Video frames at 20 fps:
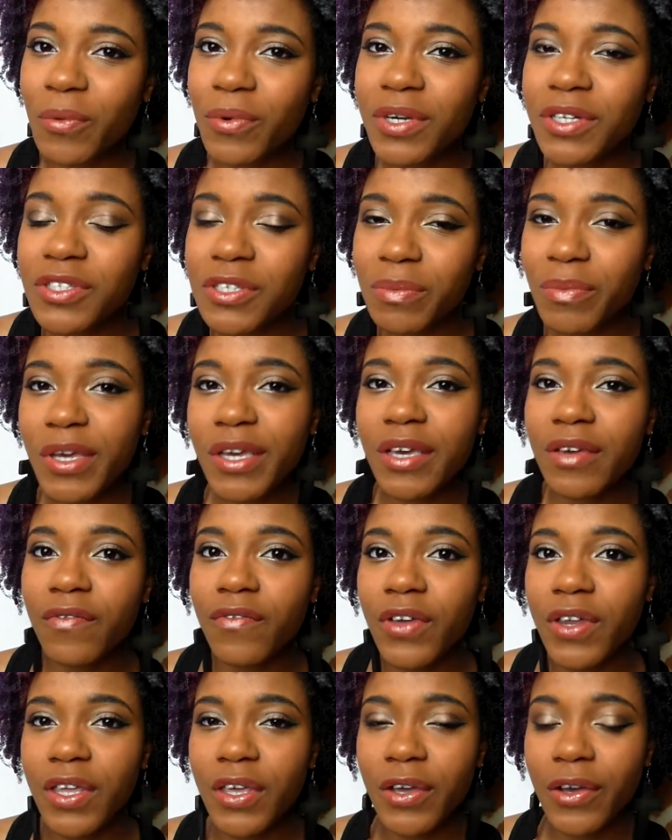wanted to make a
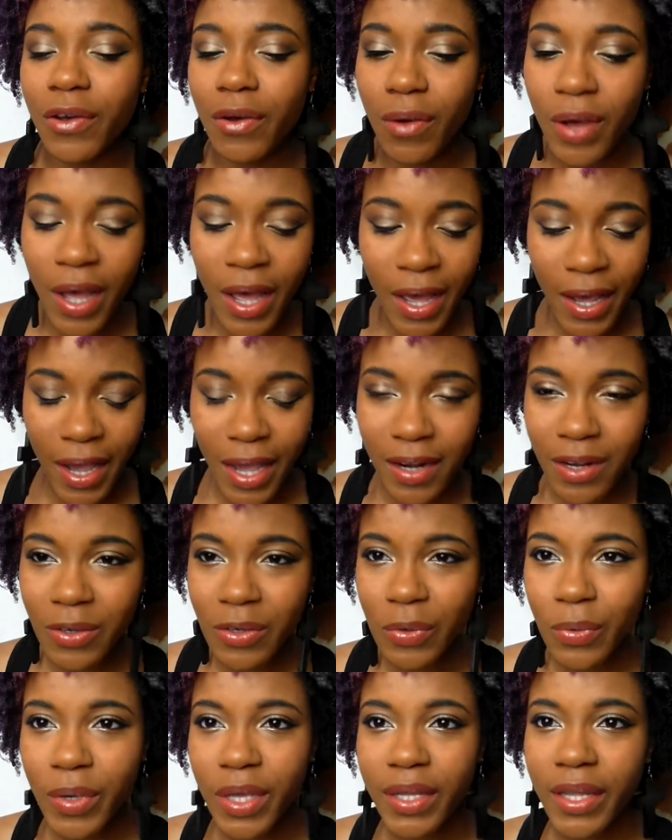video kind of
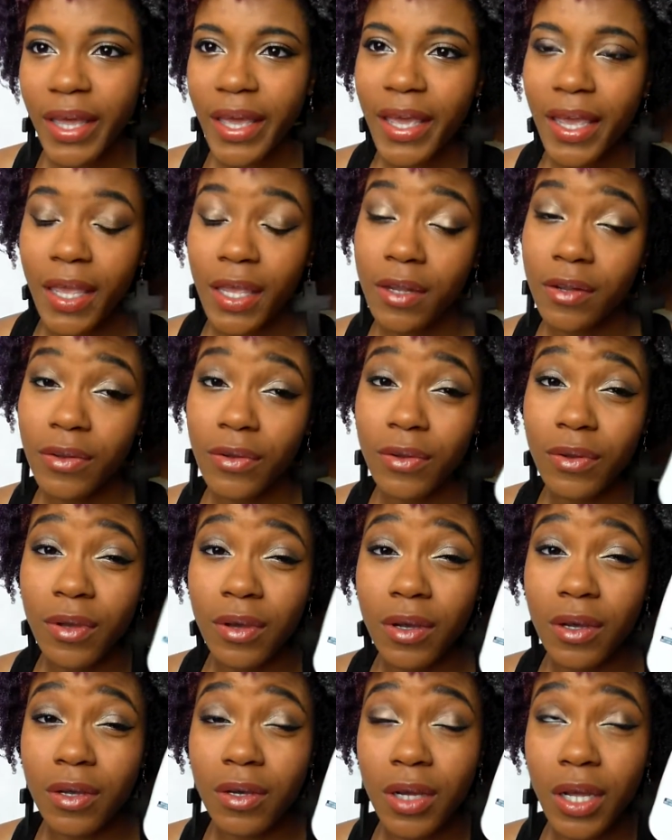doing like
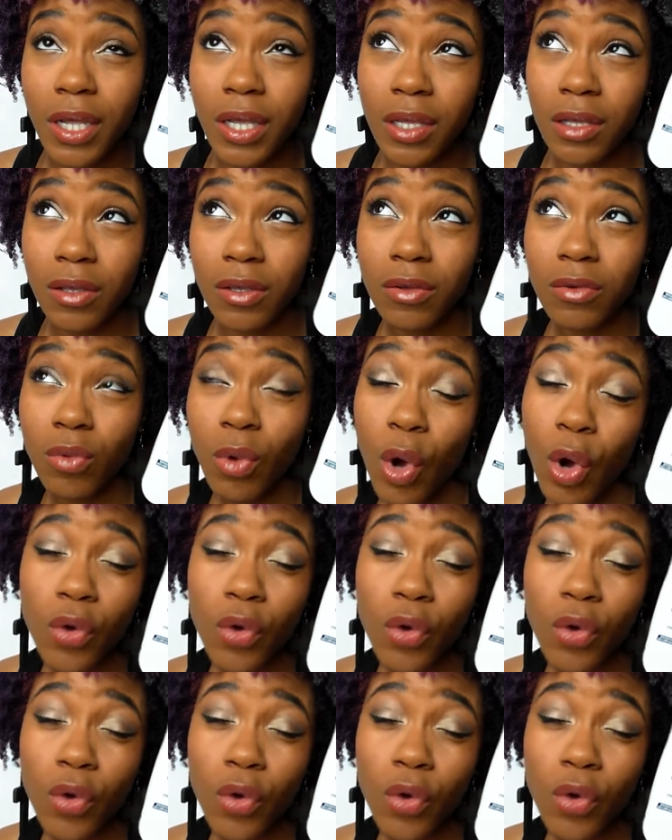a